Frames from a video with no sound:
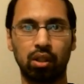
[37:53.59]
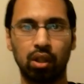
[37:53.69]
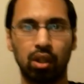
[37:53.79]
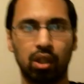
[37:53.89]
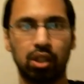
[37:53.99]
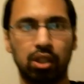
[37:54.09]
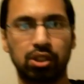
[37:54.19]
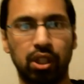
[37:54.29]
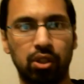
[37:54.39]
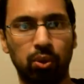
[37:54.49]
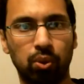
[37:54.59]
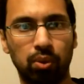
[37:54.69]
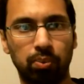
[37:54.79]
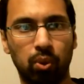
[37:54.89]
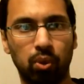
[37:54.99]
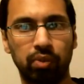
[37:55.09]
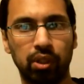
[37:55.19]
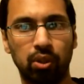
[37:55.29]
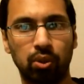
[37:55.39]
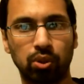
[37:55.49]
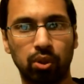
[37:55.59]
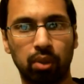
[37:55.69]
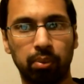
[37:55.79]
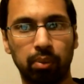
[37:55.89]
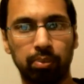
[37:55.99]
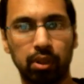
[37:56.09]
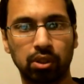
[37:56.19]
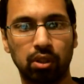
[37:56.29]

But stay tuned. More videos are coming up next.